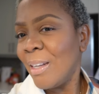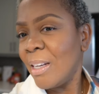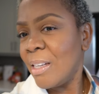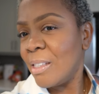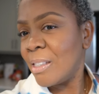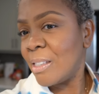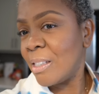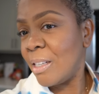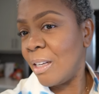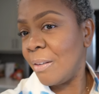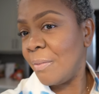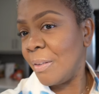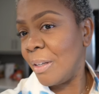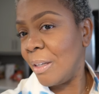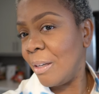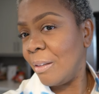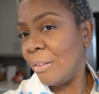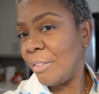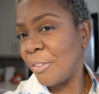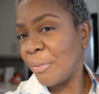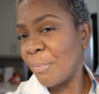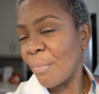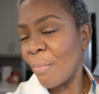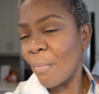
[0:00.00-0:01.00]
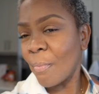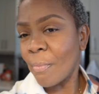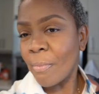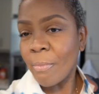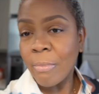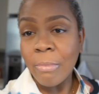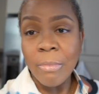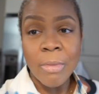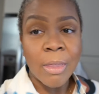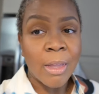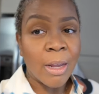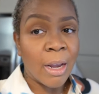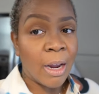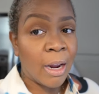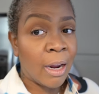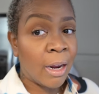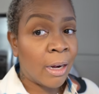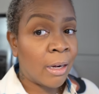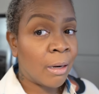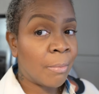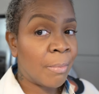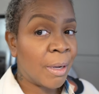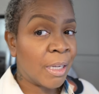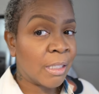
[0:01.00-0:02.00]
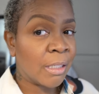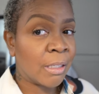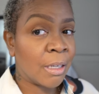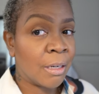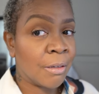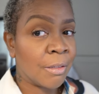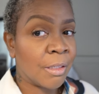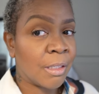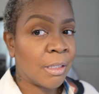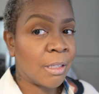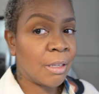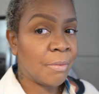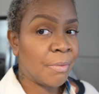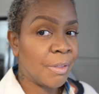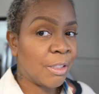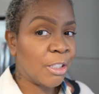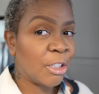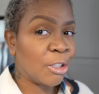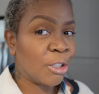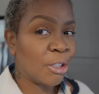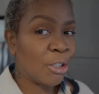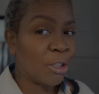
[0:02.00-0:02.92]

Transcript: It's giving, and the mascara is giving too.